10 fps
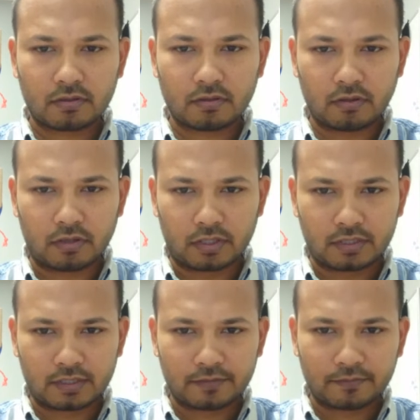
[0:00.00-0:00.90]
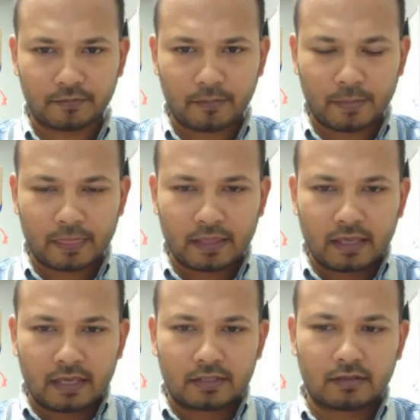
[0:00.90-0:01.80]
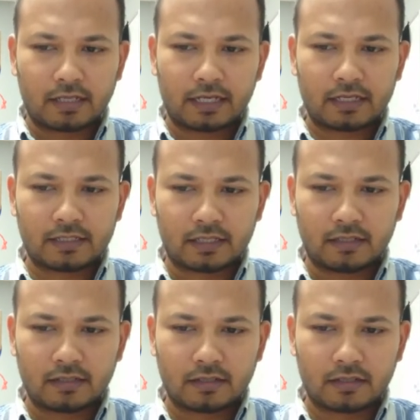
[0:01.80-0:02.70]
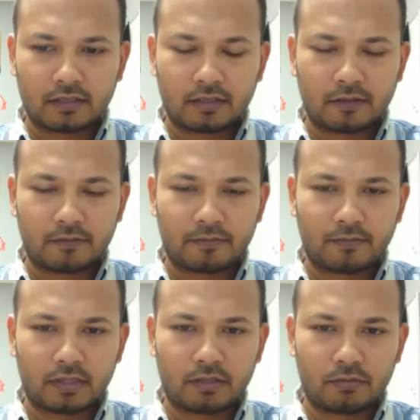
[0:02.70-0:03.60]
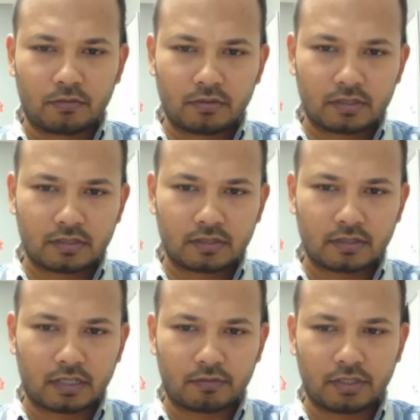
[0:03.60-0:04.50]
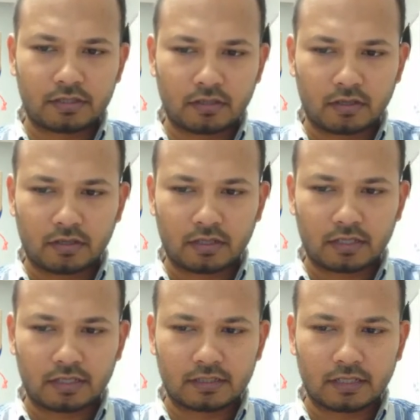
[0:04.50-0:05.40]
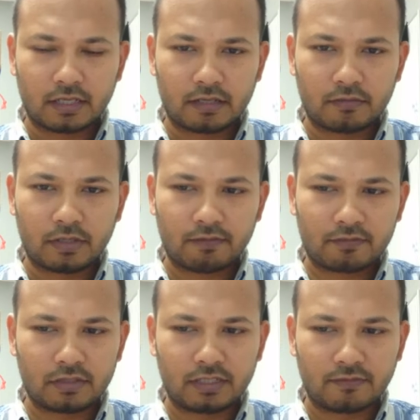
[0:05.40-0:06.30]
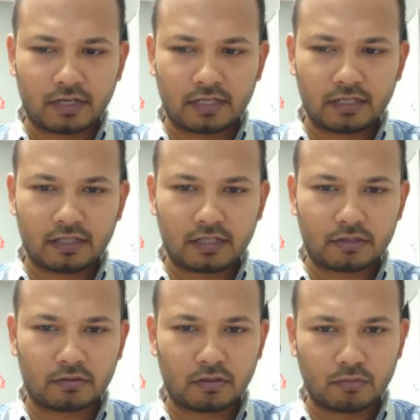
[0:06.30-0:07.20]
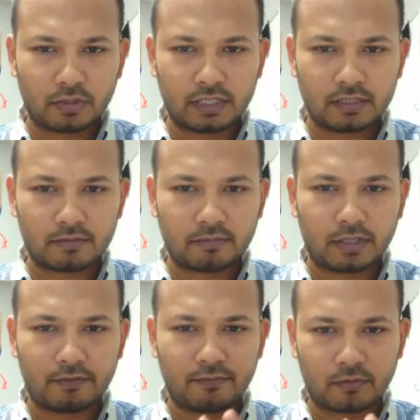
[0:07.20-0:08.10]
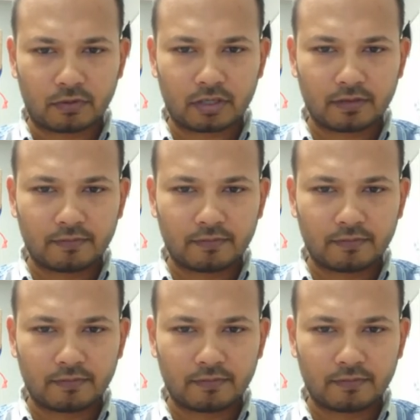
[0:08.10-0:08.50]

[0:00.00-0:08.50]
cords. So like I said, the rules that we saw is that we have to divide the total weight by 4,